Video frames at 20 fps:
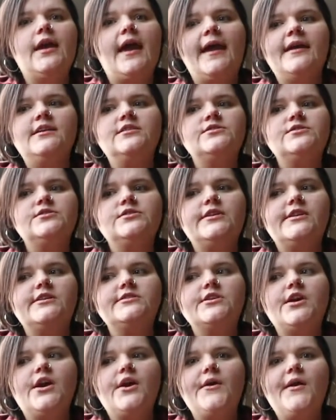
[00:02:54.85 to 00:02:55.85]
ages
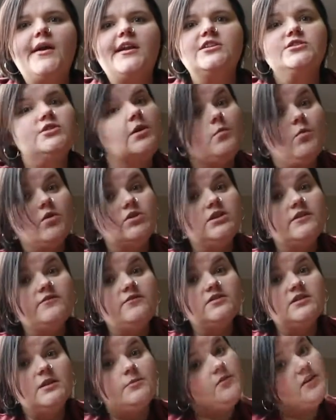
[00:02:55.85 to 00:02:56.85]
years ago and I stopped watching it
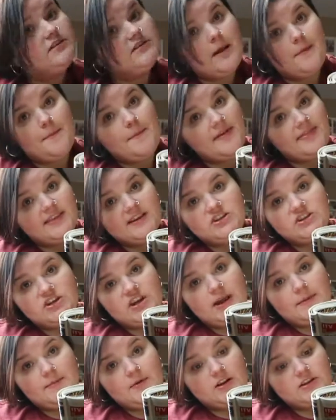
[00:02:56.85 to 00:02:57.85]
for some reason but this
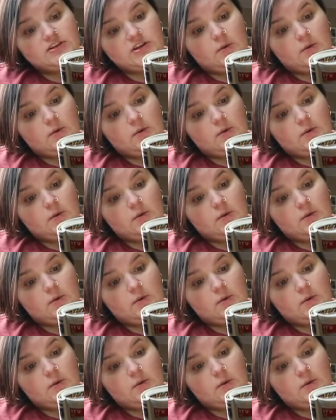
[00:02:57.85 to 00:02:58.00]
year I'm gonna